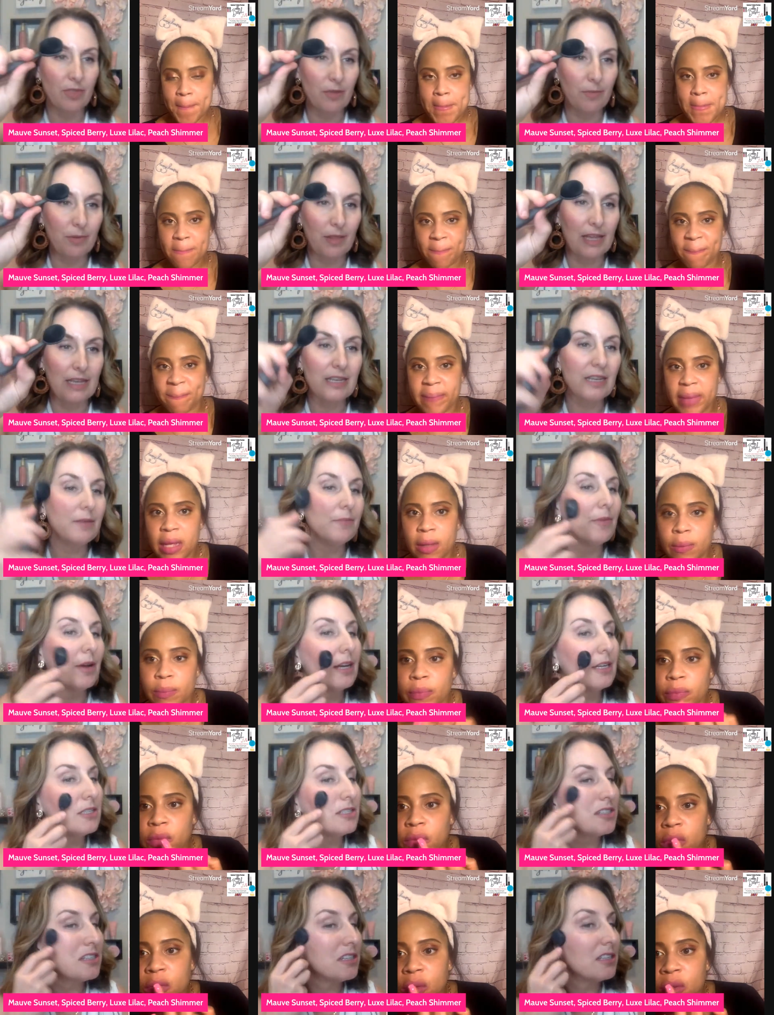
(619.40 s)
Speaker 1: the blending
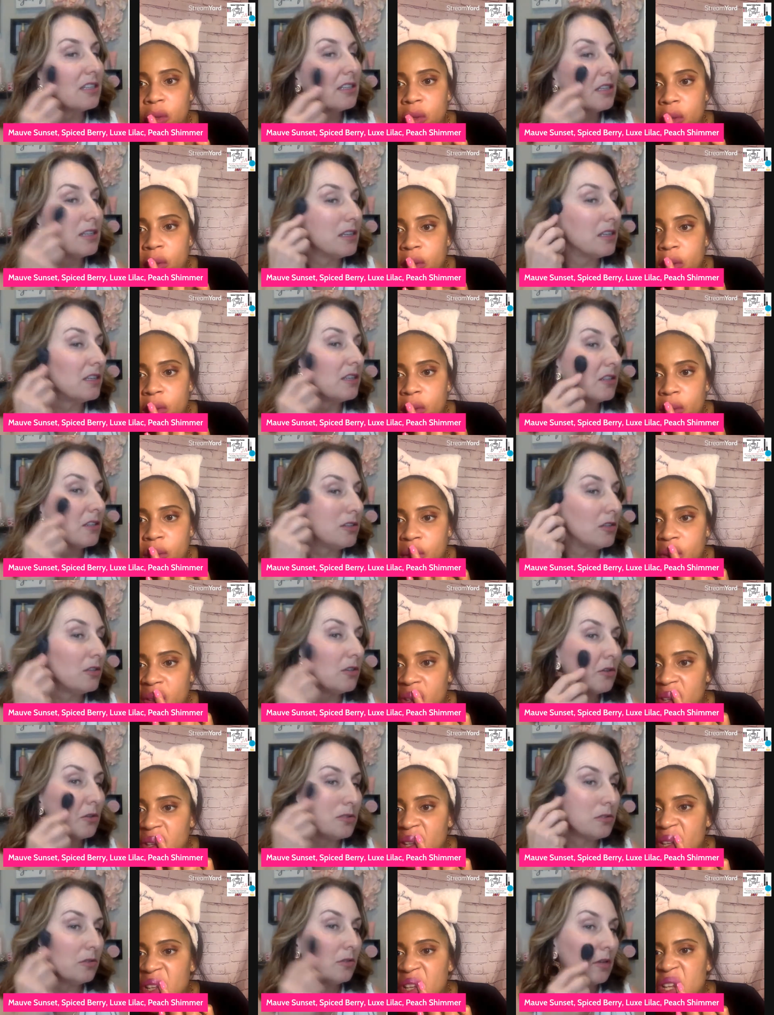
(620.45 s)
brush
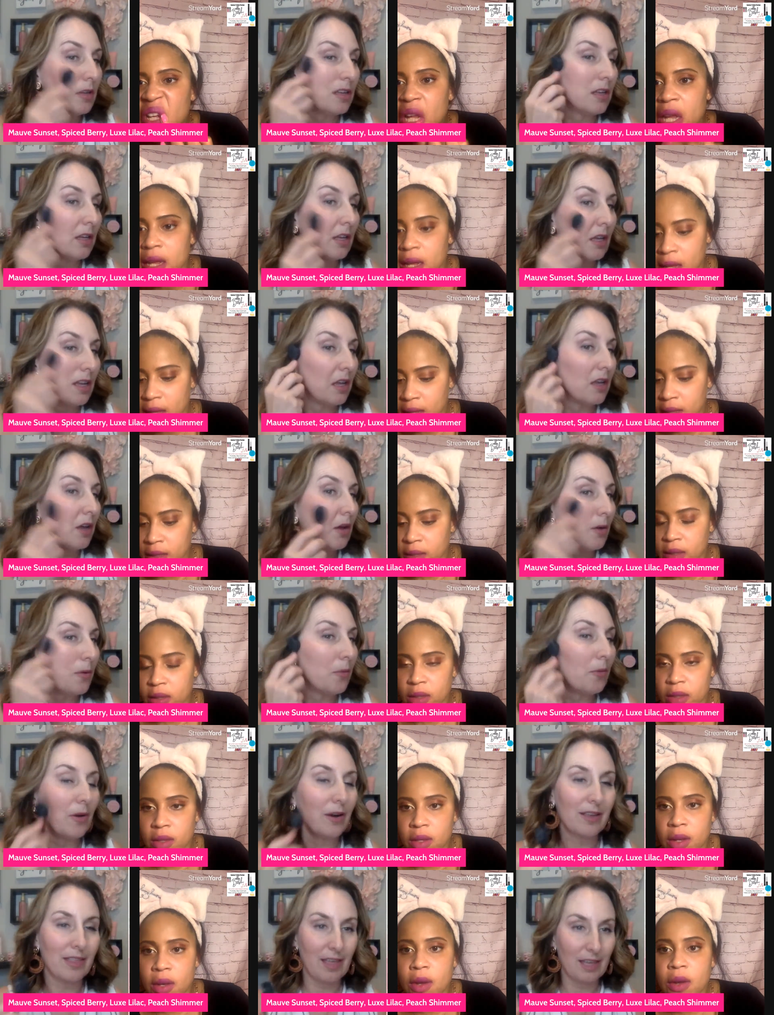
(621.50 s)
to
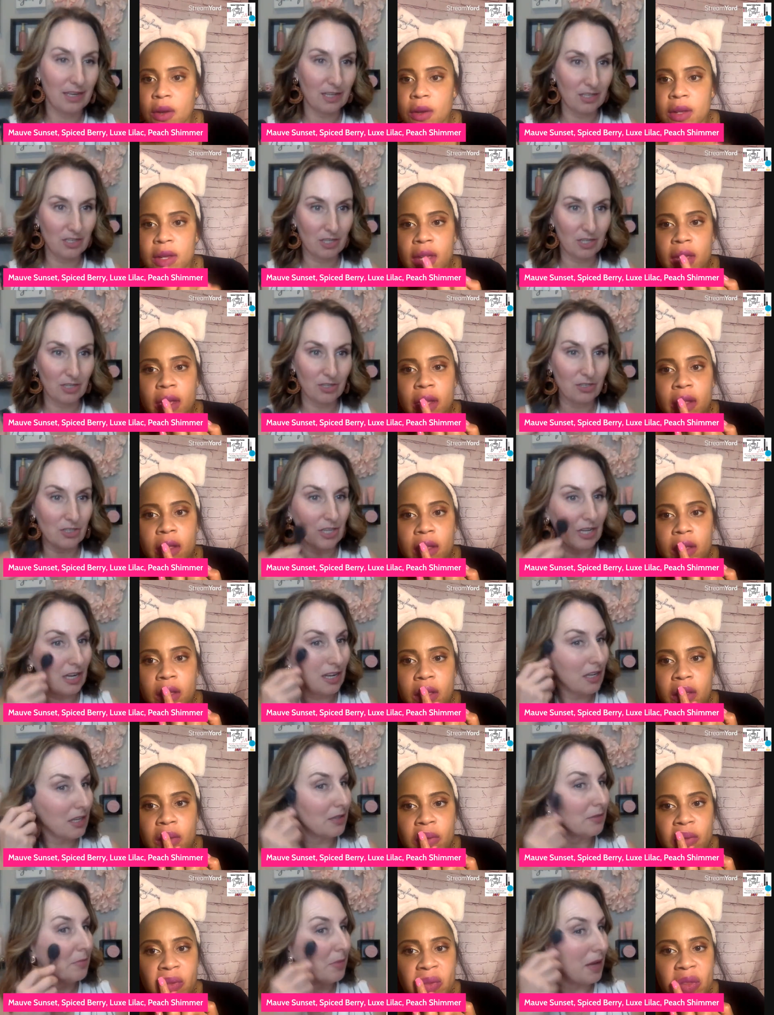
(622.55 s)
work that oh, into. yeah.
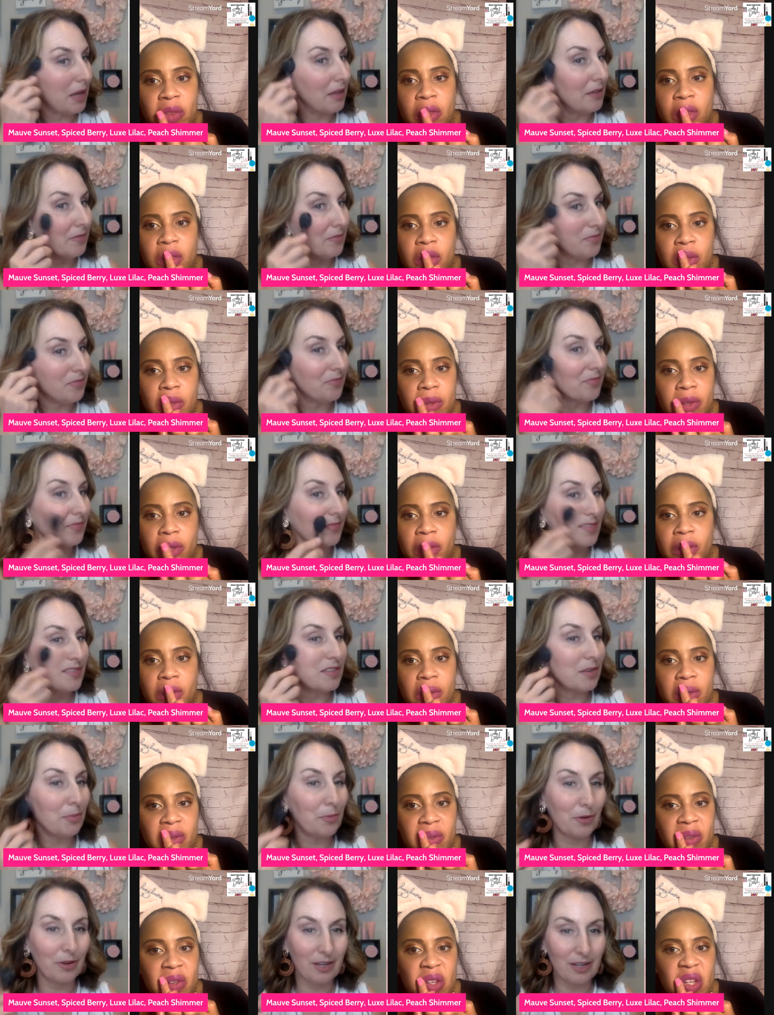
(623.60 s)
But it's
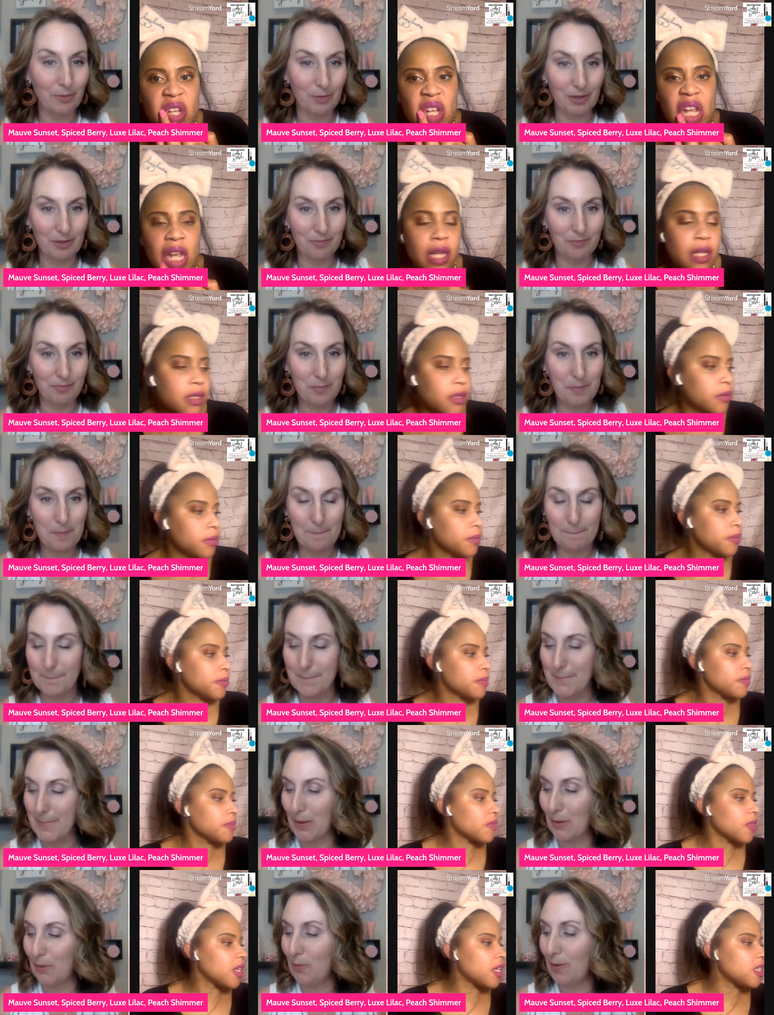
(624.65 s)
a pretty one.
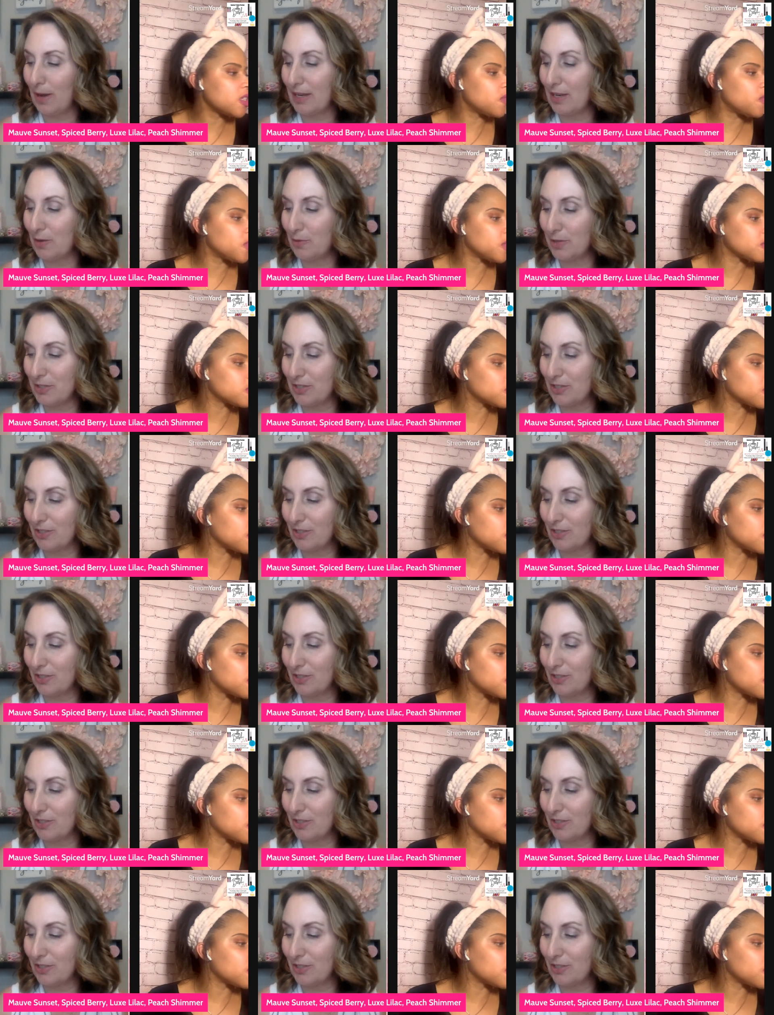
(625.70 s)
This feels